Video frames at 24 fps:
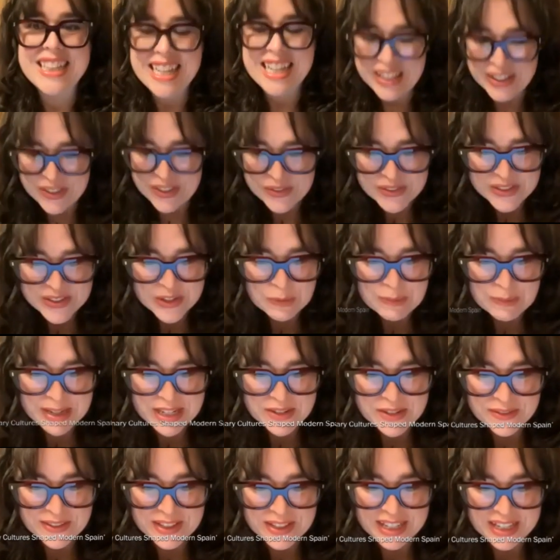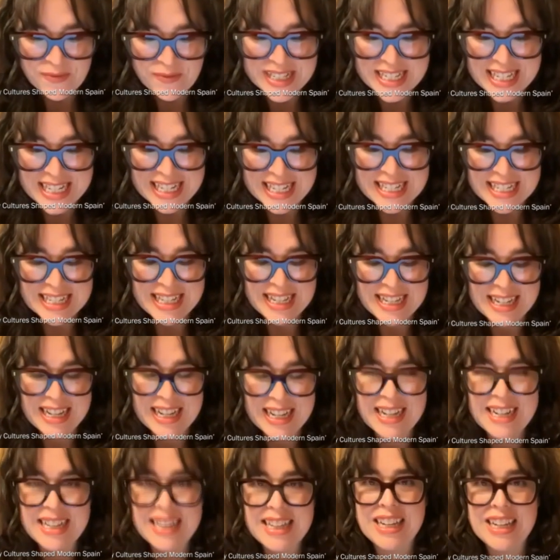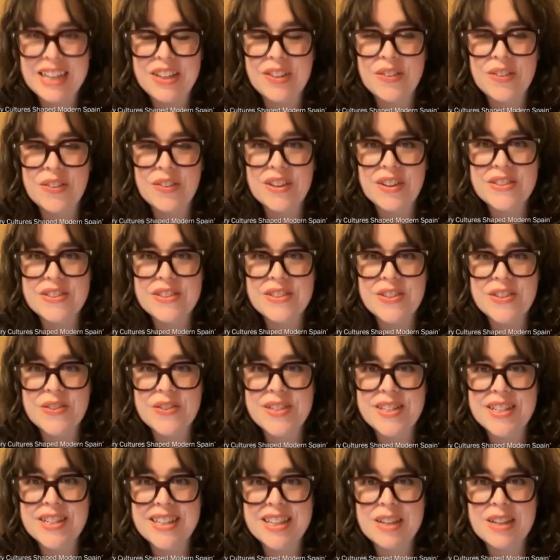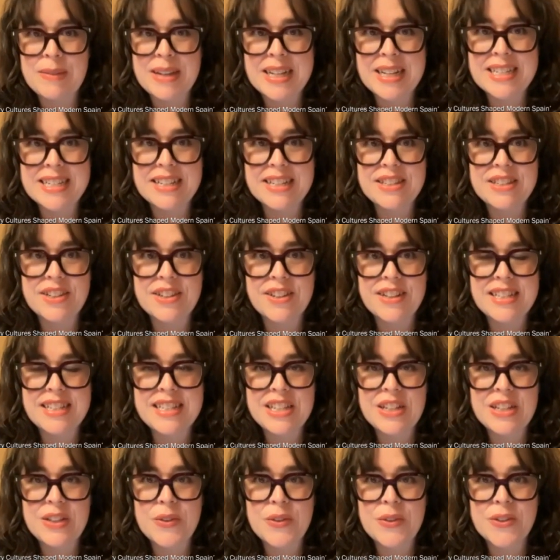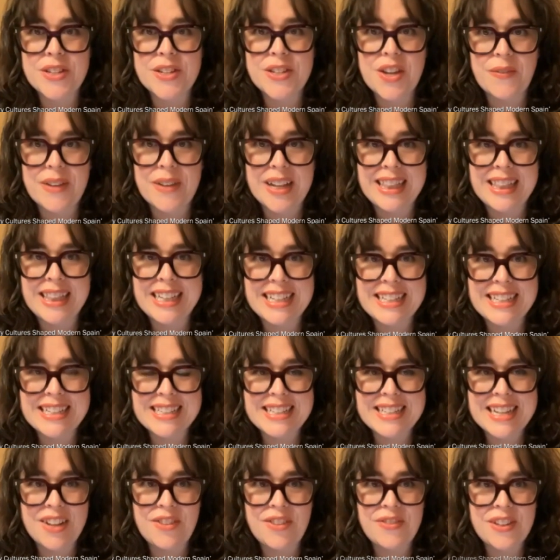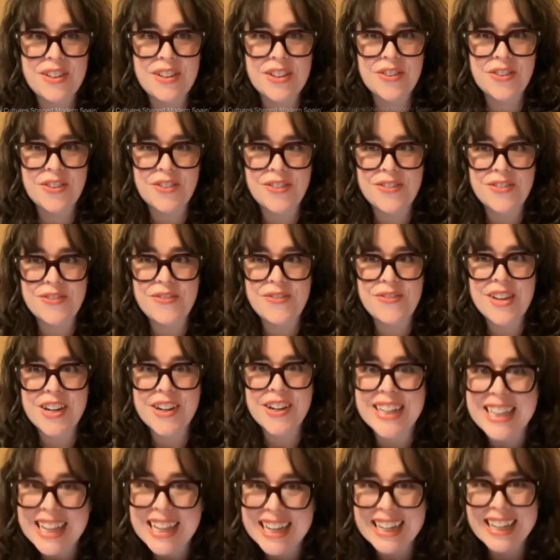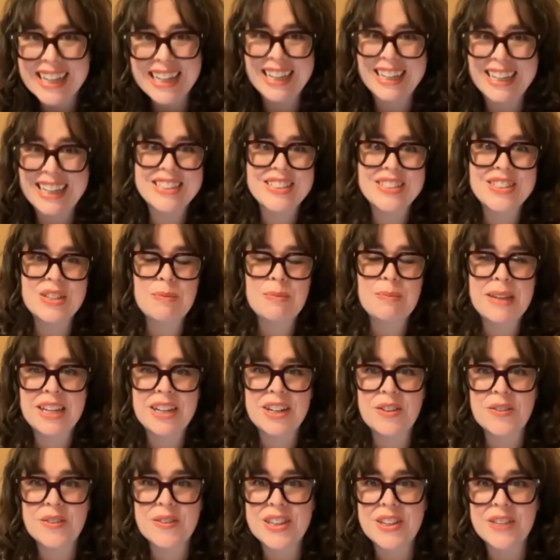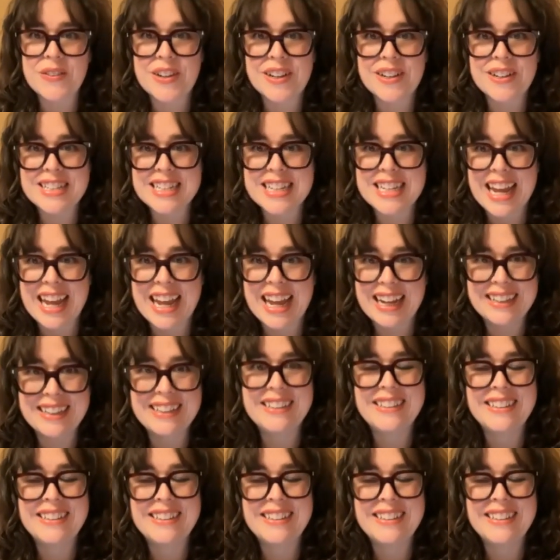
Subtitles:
Thank you so much for the invitation. And thank you also to the Manchester Instituto Cervantes. I feel very lucky to be here with you all today.